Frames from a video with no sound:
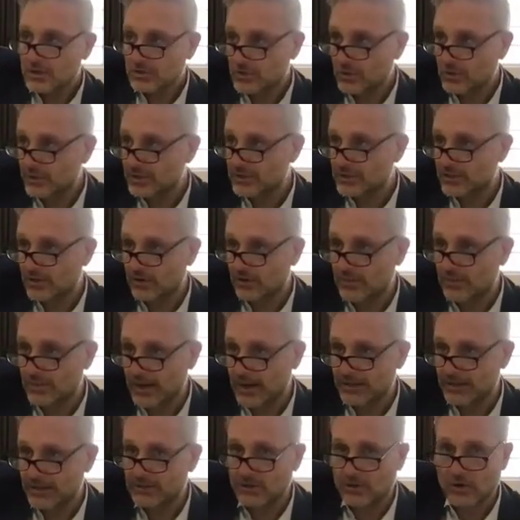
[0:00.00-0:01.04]
So it's a
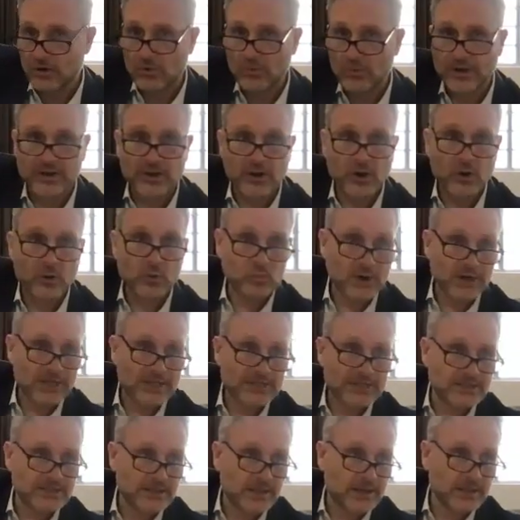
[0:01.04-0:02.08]
reminder already on
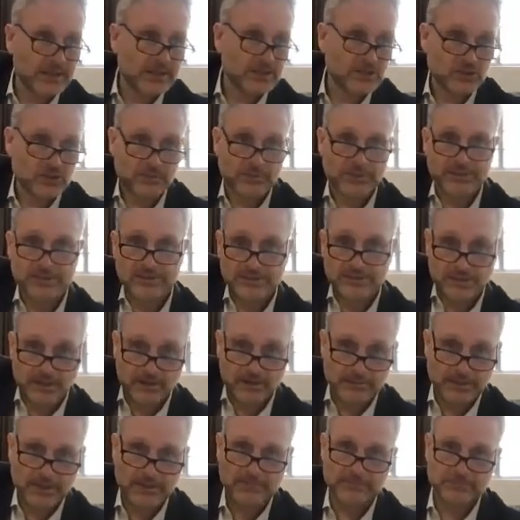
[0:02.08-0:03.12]
Wednesday, Shabbat is
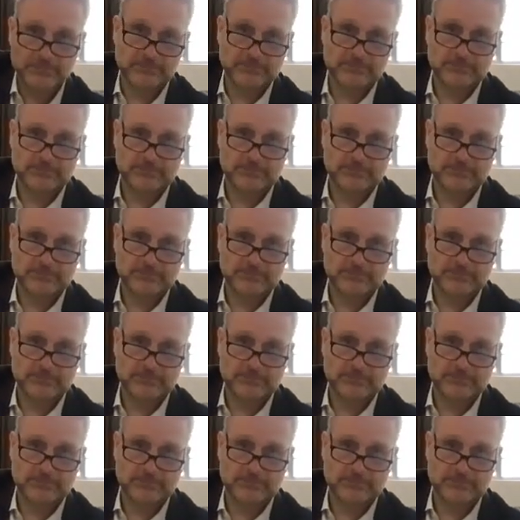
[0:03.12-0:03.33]
coming.